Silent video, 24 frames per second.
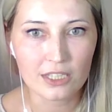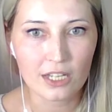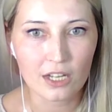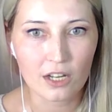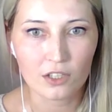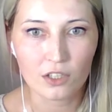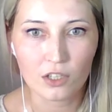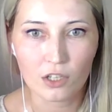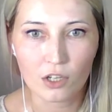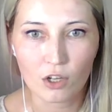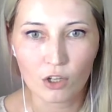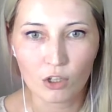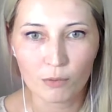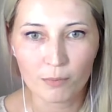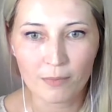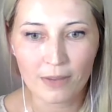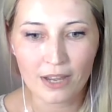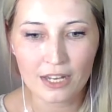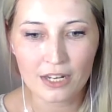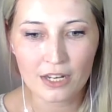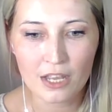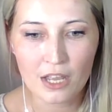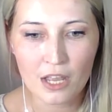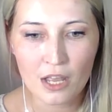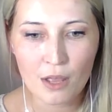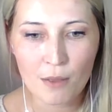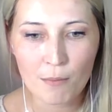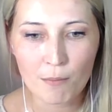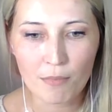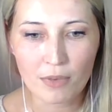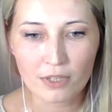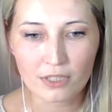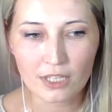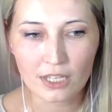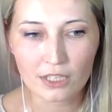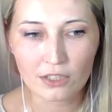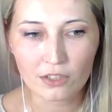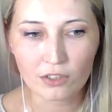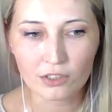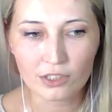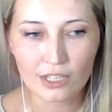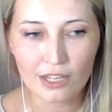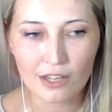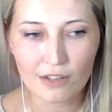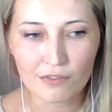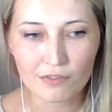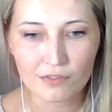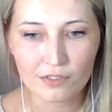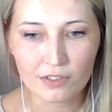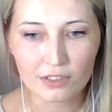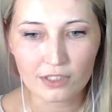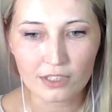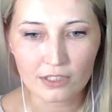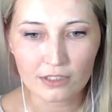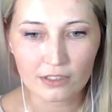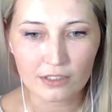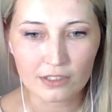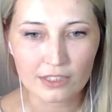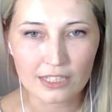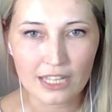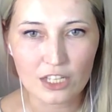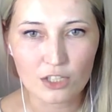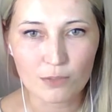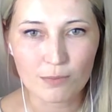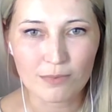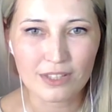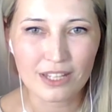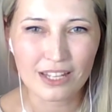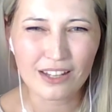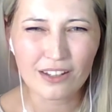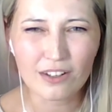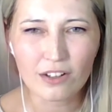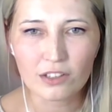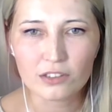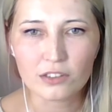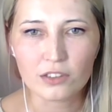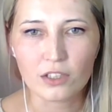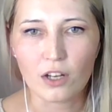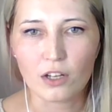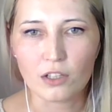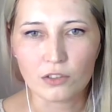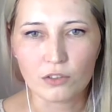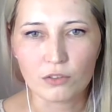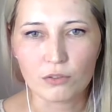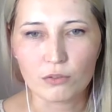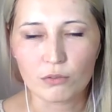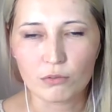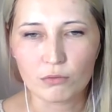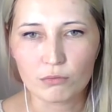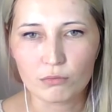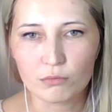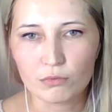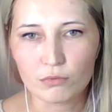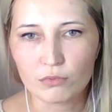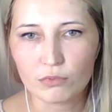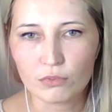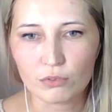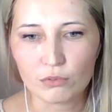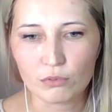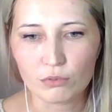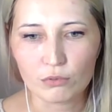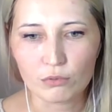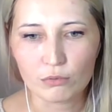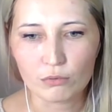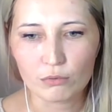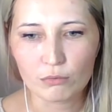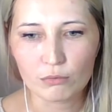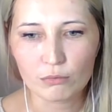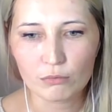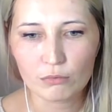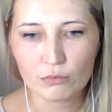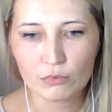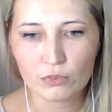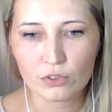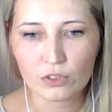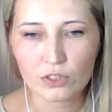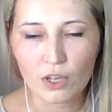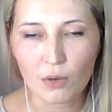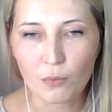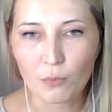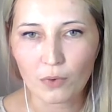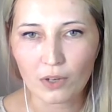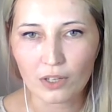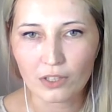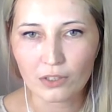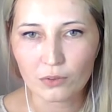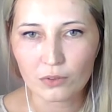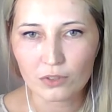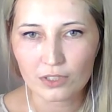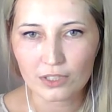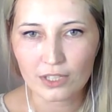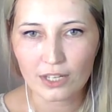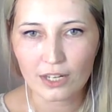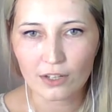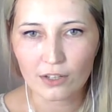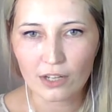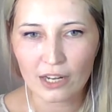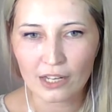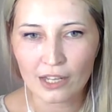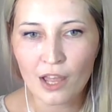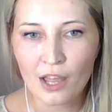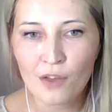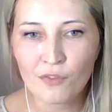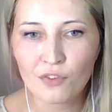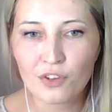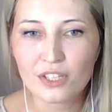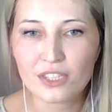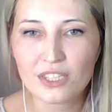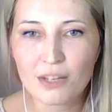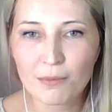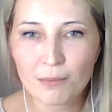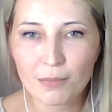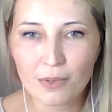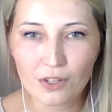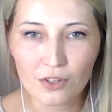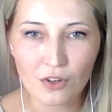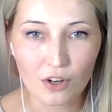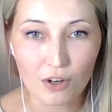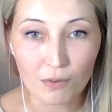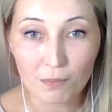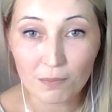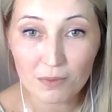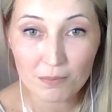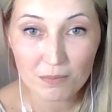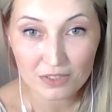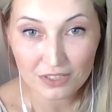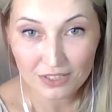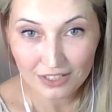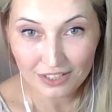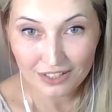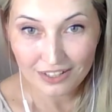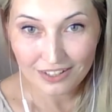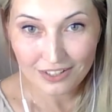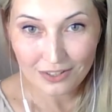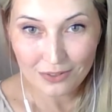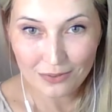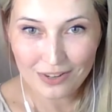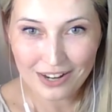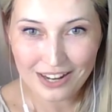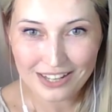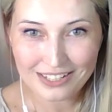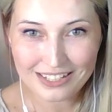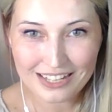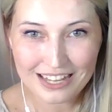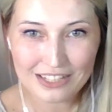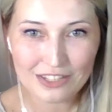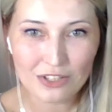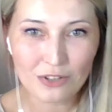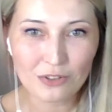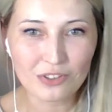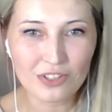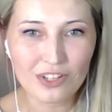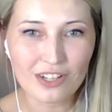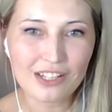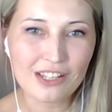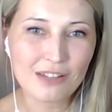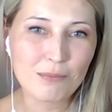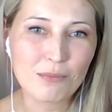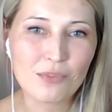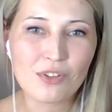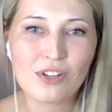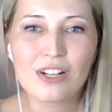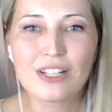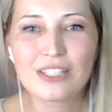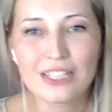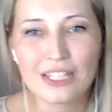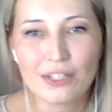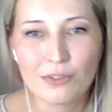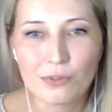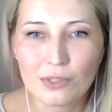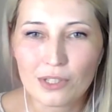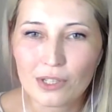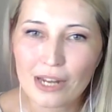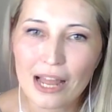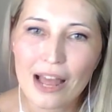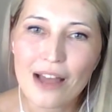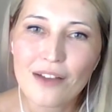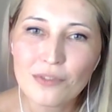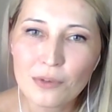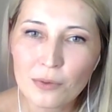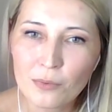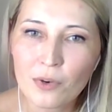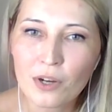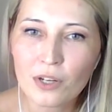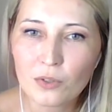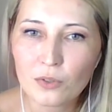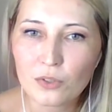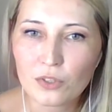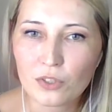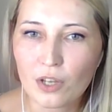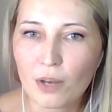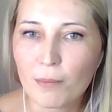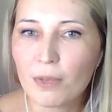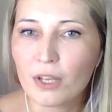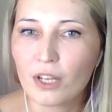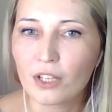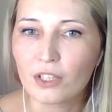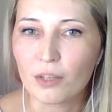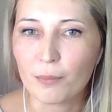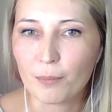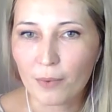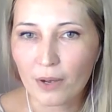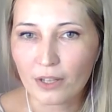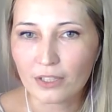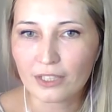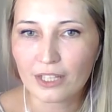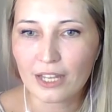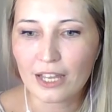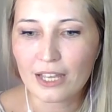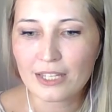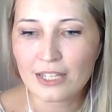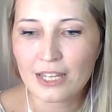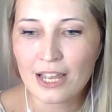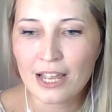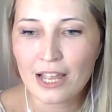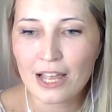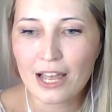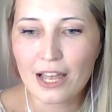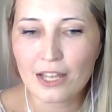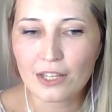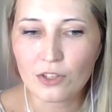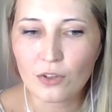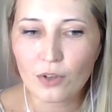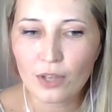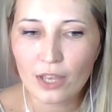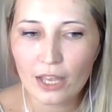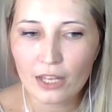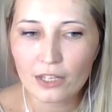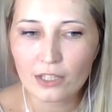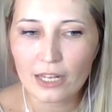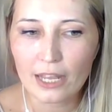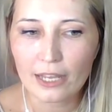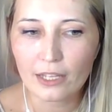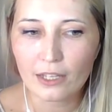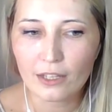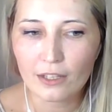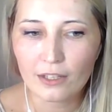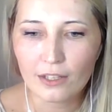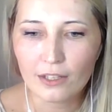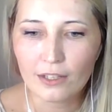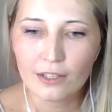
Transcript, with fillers: sitting on a gold mine but they don't have the touch. They cannot talk to to to someone who's there, right? For example, you're a PPCer, right? And you're talking brilliantly with everyone who's coming on the podcast, and you can like